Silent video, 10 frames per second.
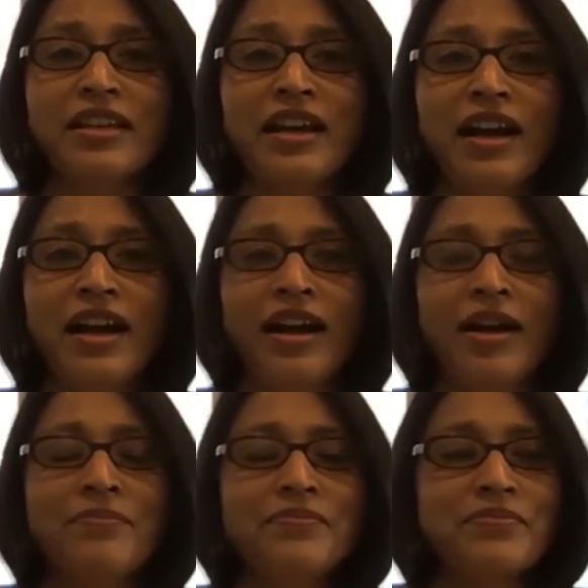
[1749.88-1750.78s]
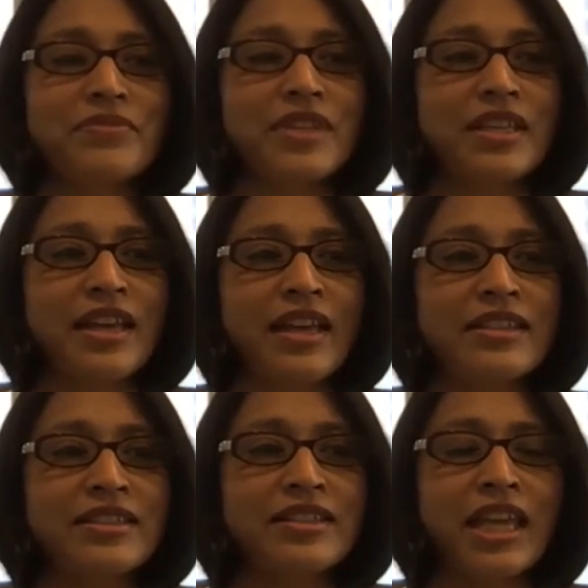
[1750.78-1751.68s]
um,
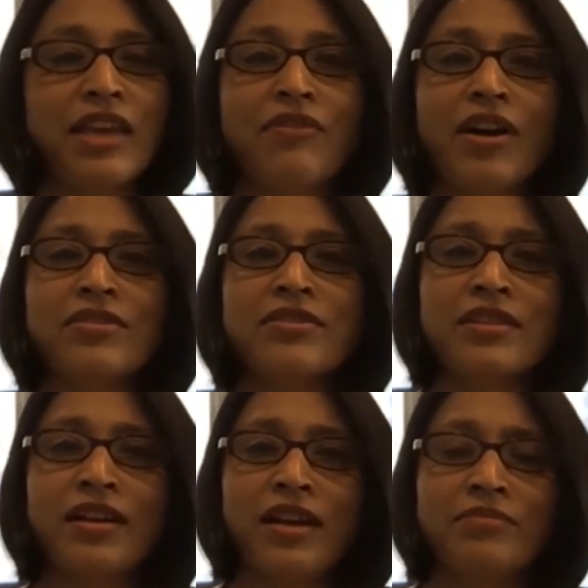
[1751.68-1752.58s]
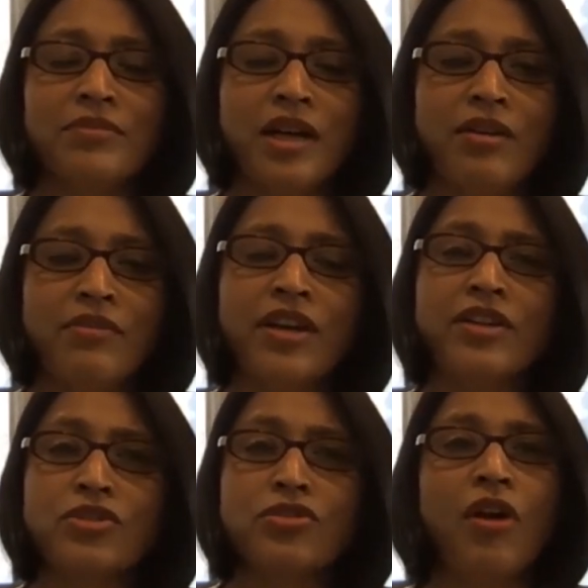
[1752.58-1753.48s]
that uh, gave us uh, a very
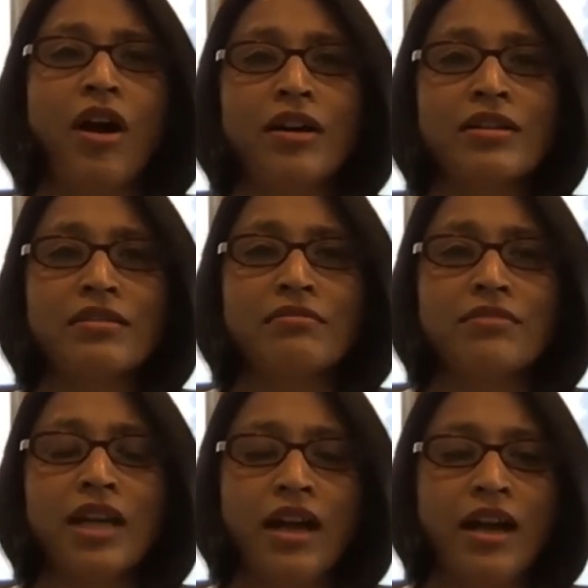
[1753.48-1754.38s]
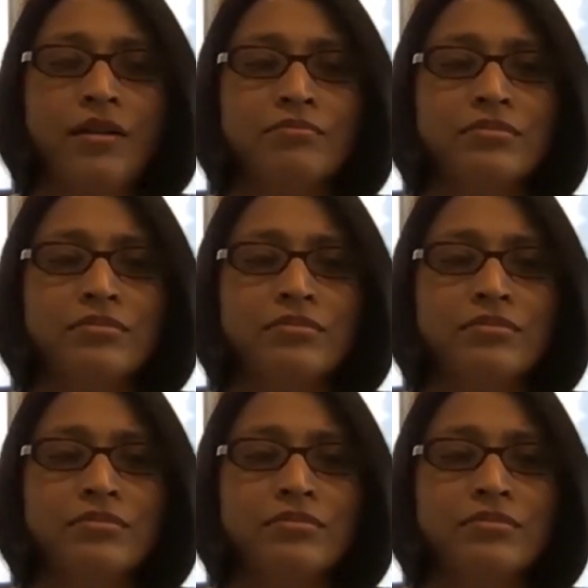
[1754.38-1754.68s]
strong uh,